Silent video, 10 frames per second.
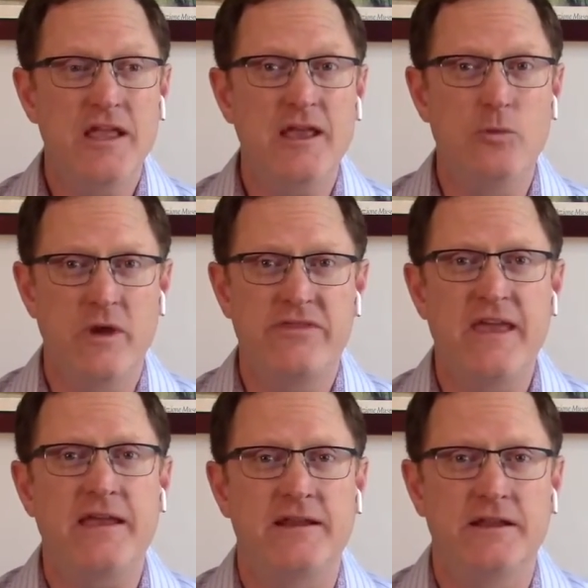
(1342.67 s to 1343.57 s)

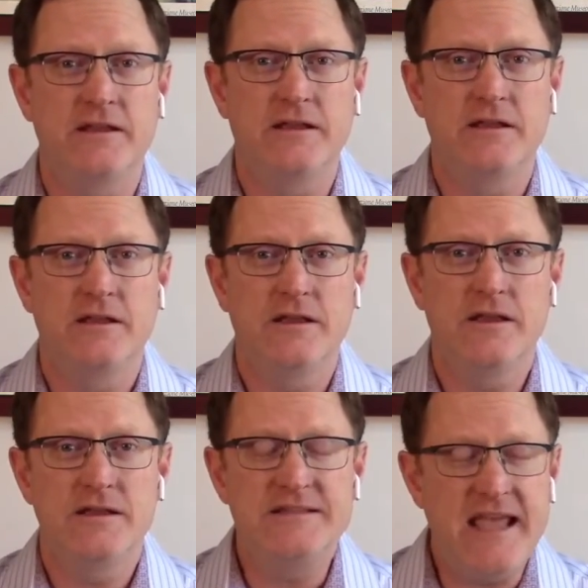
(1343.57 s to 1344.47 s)
within.
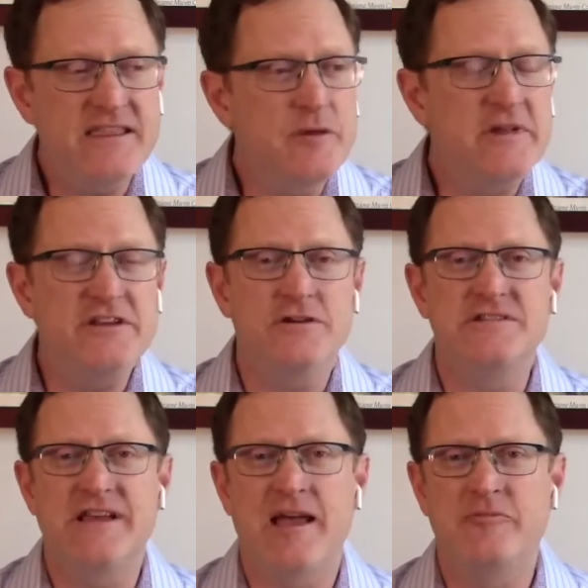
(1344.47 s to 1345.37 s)
Take them into your
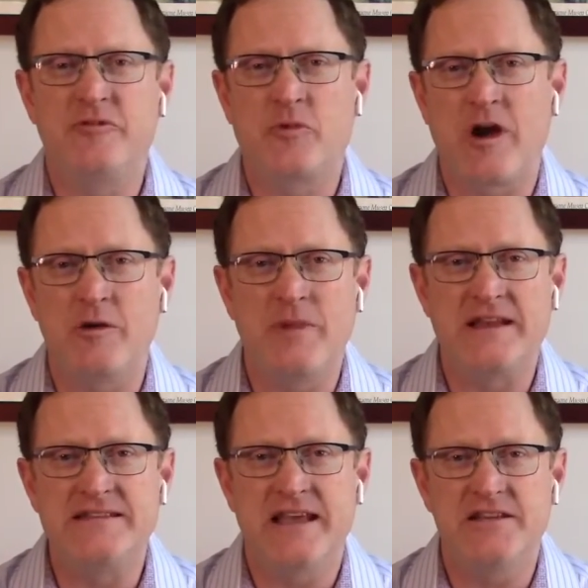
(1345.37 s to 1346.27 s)
time of prayer and
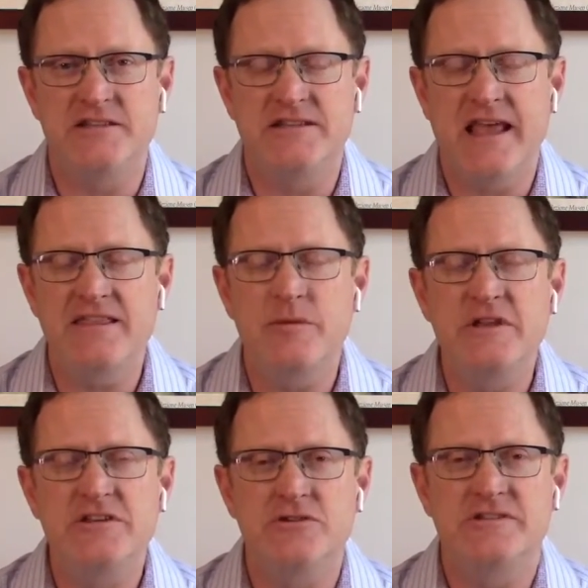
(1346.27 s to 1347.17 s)
meditation. Take them
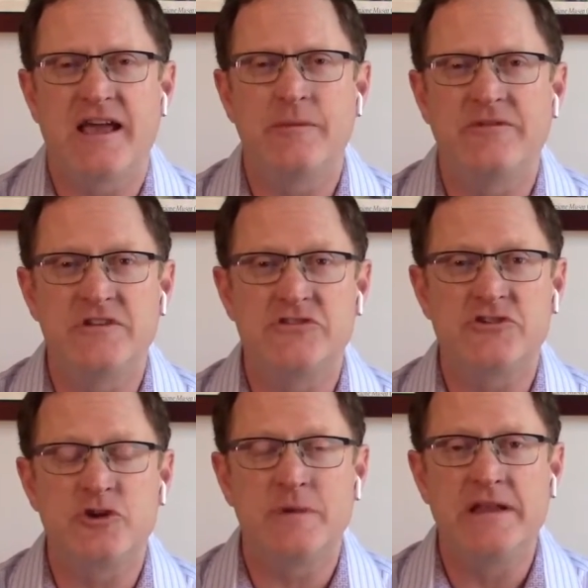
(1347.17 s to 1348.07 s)
into your time of
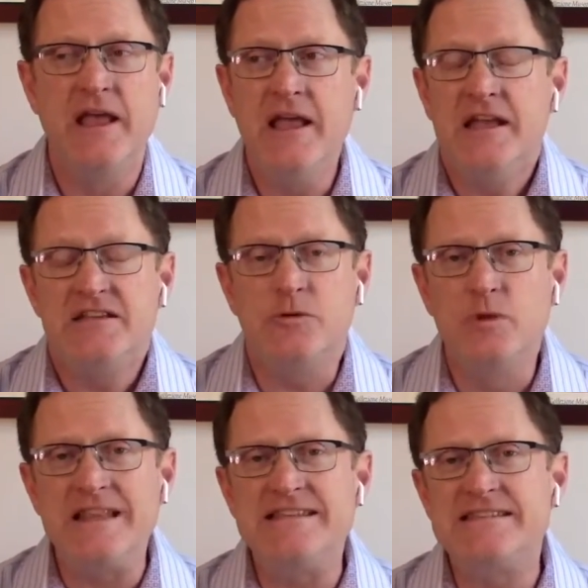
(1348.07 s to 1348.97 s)
discernment to
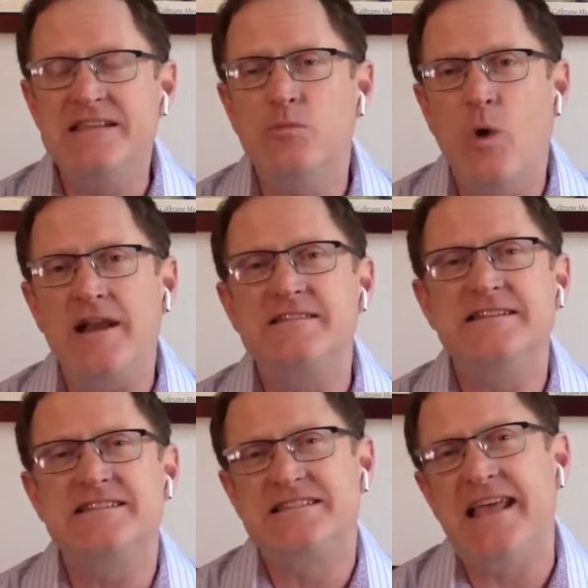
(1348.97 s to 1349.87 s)
really see, what is
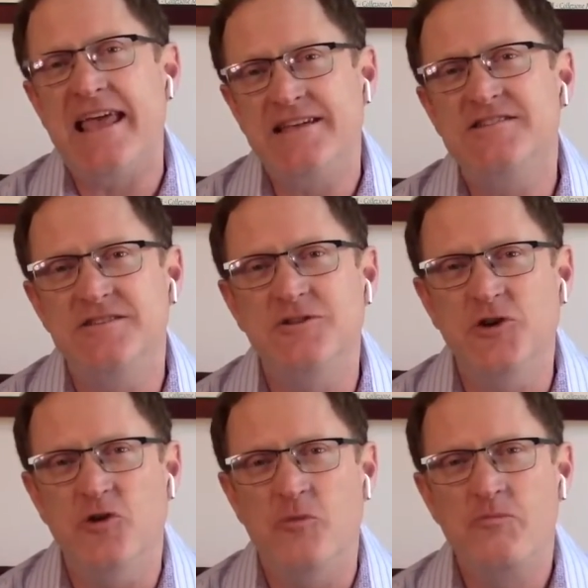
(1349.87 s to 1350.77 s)
it saying to
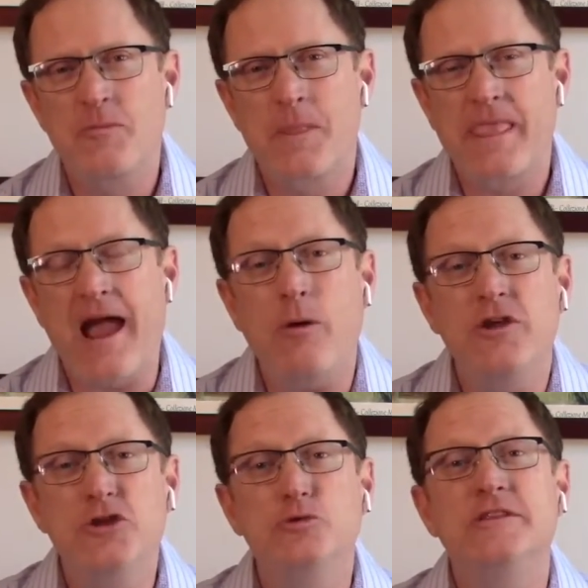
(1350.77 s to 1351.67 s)
you? How are
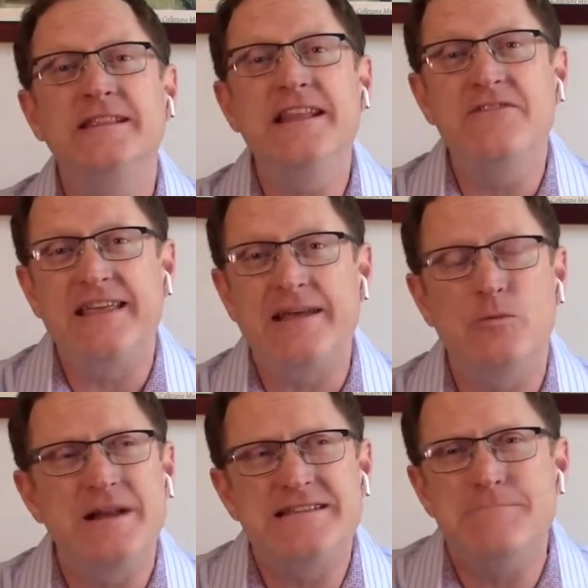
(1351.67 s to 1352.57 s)
you living it?
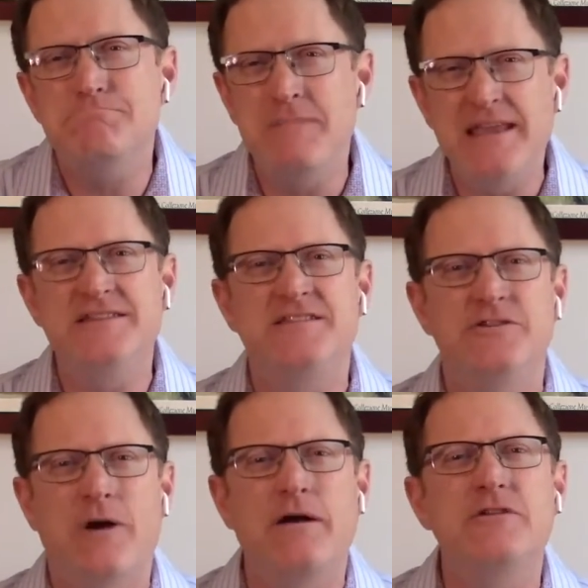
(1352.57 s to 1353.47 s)
What does it mean to you?
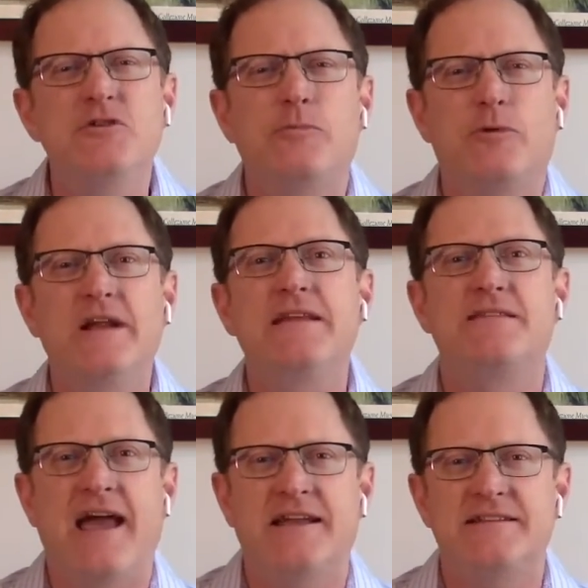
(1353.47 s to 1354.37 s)
How can you bring
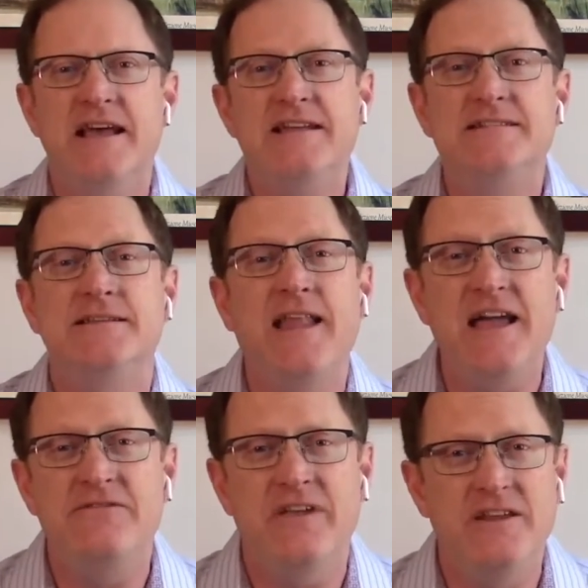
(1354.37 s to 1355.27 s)
that to
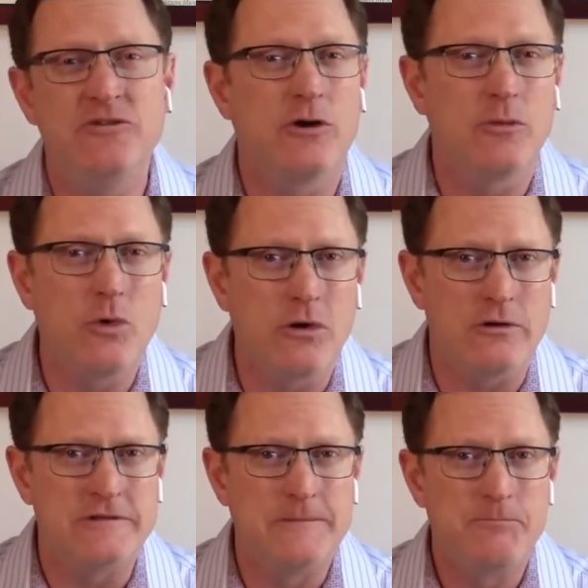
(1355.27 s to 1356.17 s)
life in your world?